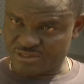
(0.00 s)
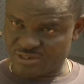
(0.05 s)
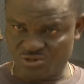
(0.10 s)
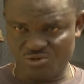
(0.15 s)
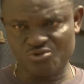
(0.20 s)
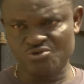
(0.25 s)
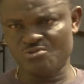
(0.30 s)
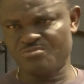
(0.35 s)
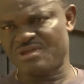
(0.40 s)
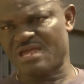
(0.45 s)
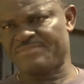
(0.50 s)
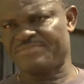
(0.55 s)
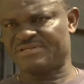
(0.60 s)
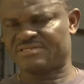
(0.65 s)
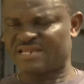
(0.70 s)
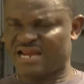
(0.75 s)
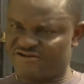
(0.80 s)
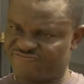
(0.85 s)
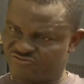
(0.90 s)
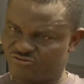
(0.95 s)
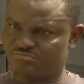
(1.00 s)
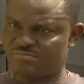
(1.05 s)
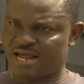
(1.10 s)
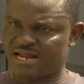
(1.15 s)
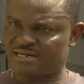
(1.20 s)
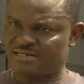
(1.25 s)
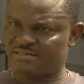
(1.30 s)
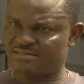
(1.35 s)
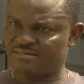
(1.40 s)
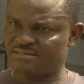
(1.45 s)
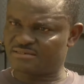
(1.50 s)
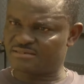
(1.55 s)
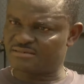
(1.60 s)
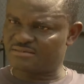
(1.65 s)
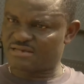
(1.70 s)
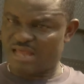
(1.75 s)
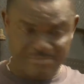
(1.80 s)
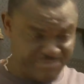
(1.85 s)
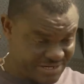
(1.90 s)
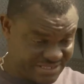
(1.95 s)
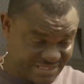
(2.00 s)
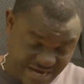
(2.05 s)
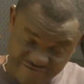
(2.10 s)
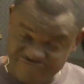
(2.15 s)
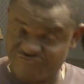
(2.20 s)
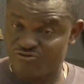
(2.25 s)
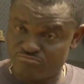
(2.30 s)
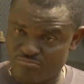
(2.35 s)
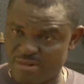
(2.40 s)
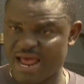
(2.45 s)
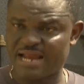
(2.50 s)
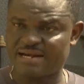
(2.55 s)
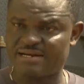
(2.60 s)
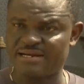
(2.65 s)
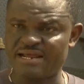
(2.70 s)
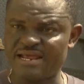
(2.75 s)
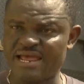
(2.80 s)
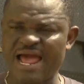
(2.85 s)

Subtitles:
You know me, I be travel man. I'm a travel man.